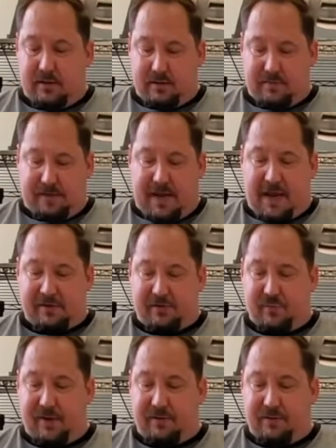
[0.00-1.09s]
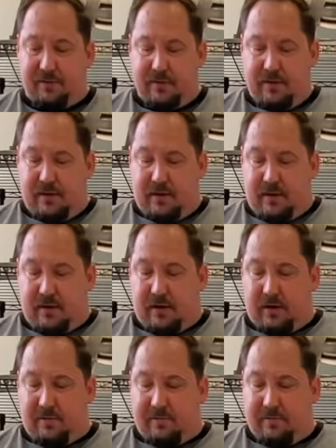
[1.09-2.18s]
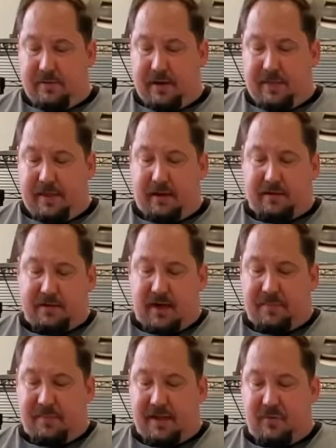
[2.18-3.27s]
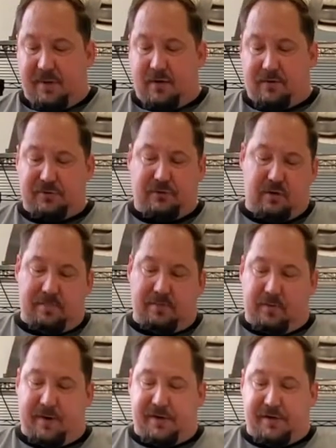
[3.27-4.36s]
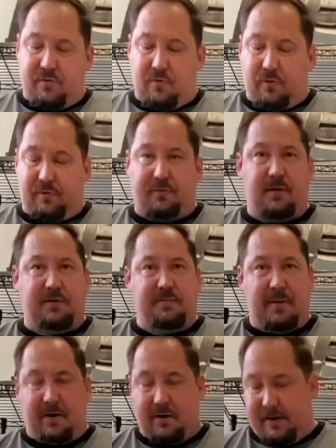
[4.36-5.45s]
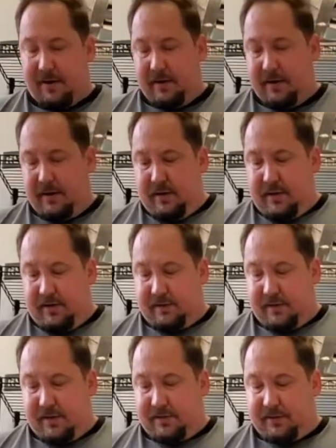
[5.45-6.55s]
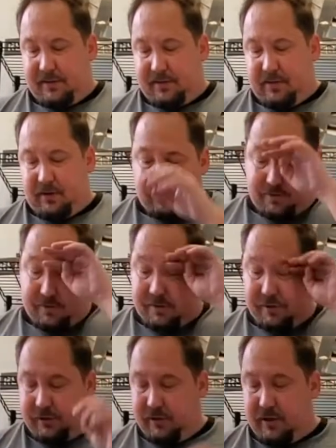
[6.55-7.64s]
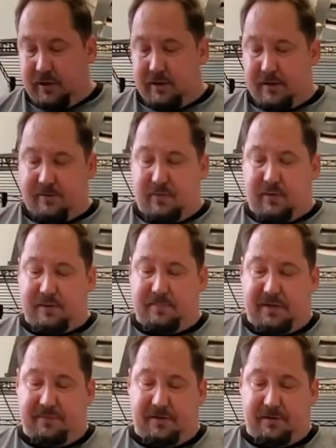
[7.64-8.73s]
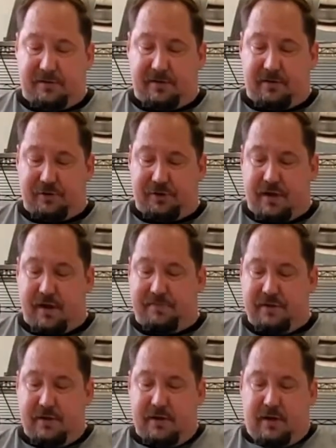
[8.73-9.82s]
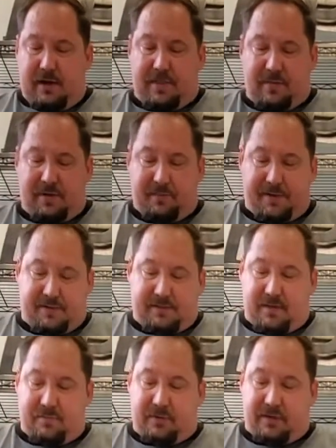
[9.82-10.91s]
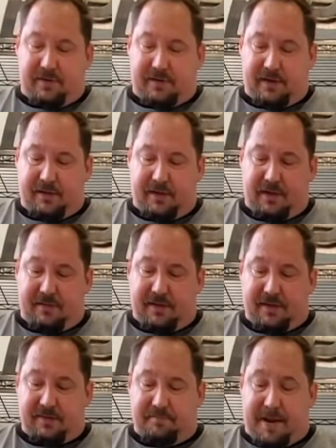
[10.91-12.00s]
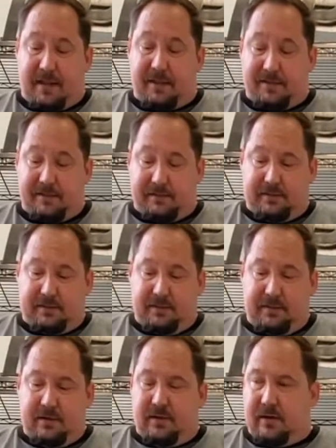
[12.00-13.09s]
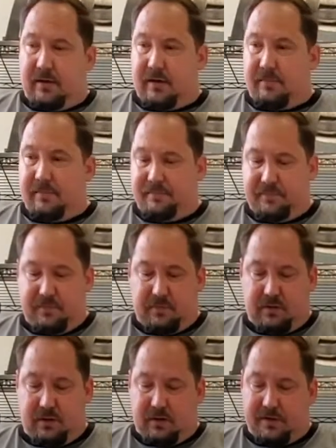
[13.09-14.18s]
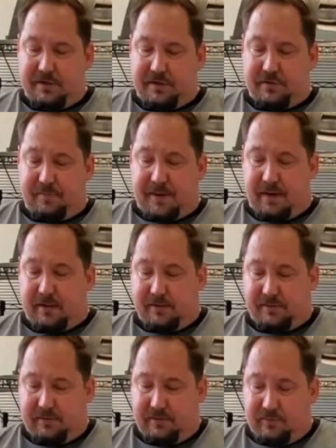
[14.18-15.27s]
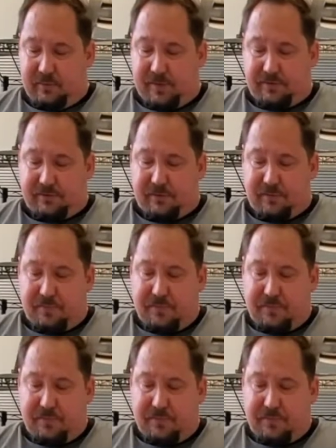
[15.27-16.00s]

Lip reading: cast wheel. And then on top of that, we also upgrade your thrust bearing inside the center cartridge, as well as a beefier center shaft. And then we reassemble everything, and then everything's balanced on a digital balance wheel. So